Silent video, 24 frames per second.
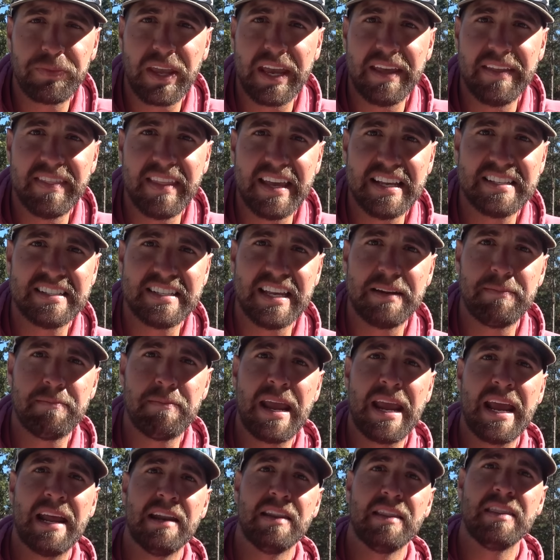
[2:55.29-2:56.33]
And they said,
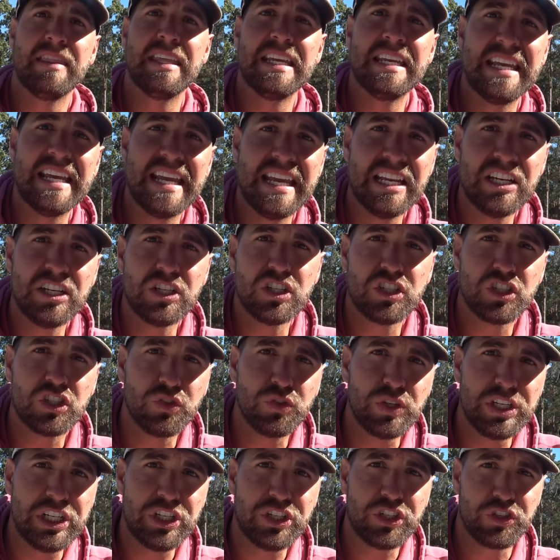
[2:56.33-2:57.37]
man, the
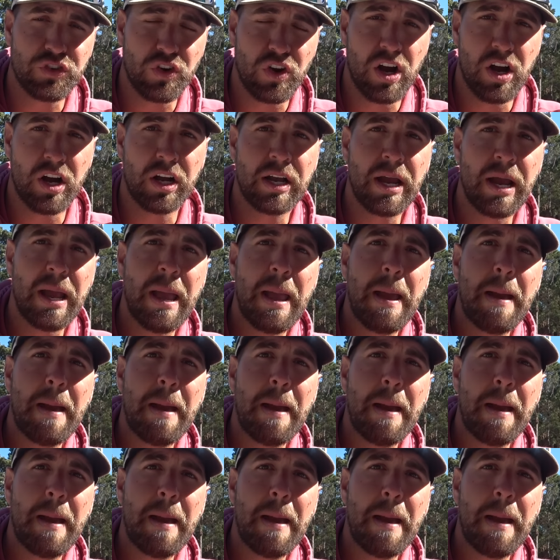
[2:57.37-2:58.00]
industry shrunk